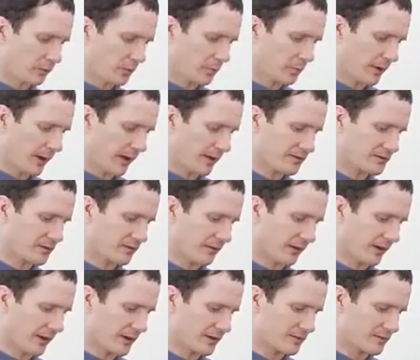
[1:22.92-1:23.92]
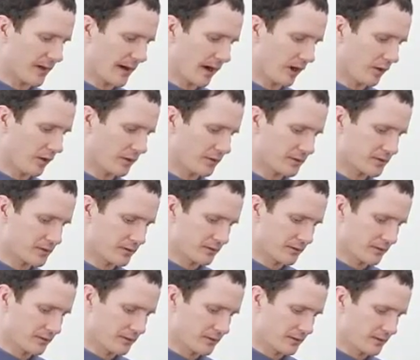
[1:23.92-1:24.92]
we pronounce the various vowels
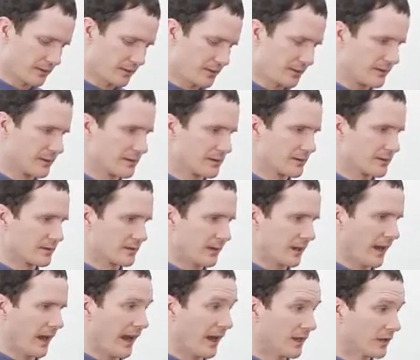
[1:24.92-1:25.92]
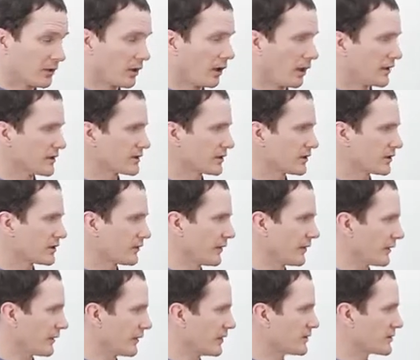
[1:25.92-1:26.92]
and consonants of
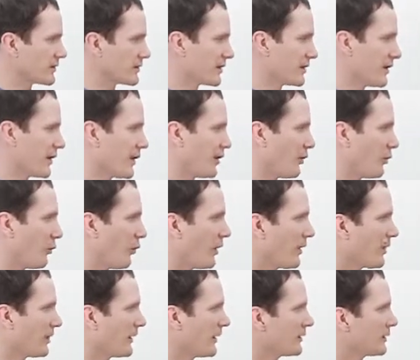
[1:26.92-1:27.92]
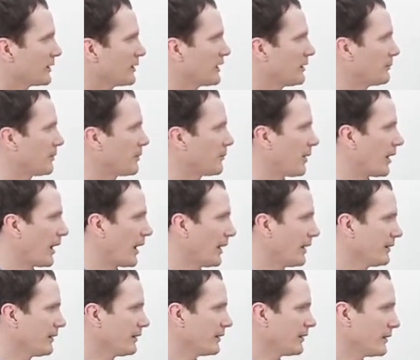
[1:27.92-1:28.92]
English, one thing to keep in
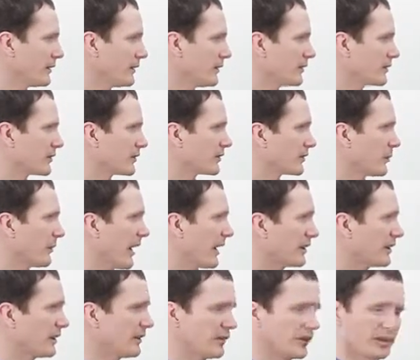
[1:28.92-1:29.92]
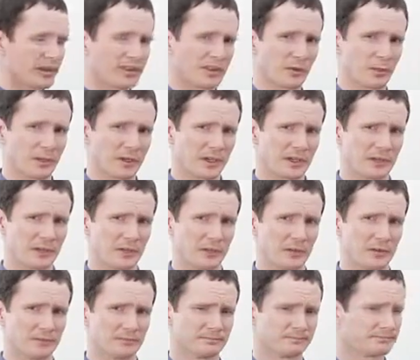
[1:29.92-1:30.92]
mind is some activities that we can
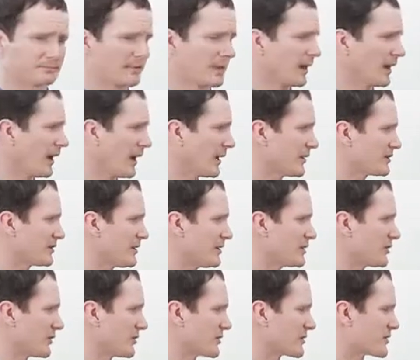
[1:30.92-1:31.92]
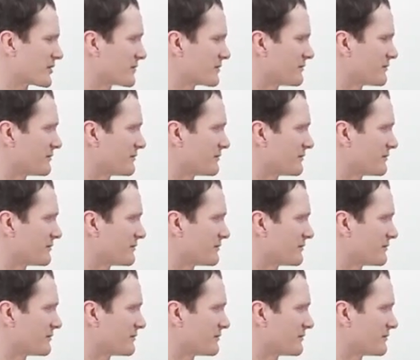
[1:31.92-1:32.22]
do as teachers.